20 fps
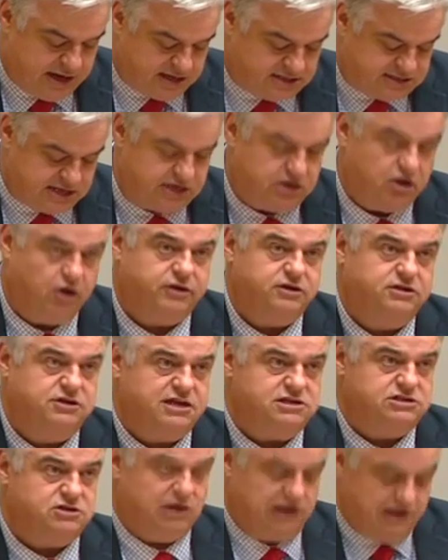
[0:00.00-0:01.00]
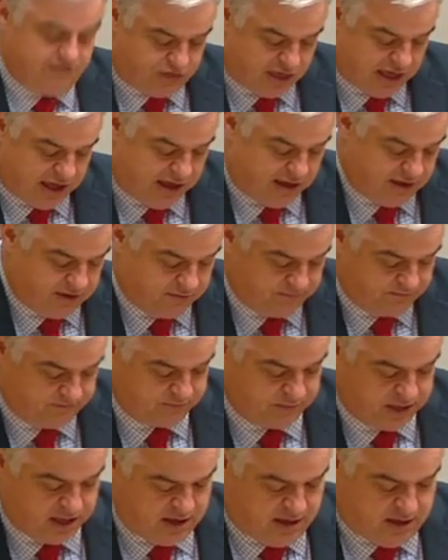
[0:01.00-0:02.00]
did not and does not live there.
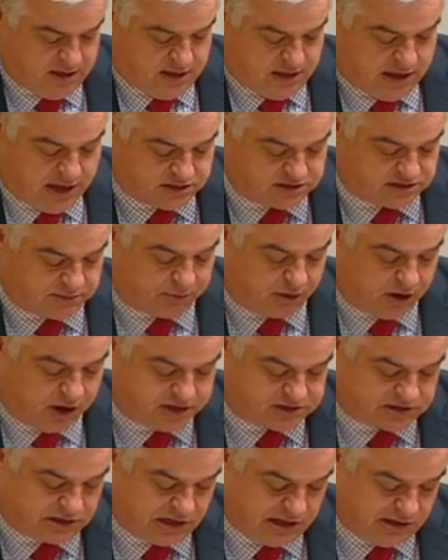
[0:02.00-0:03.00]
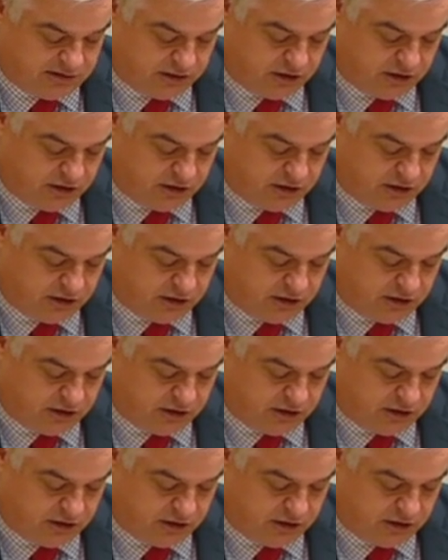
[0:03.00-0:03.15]
Unsurprisingly, the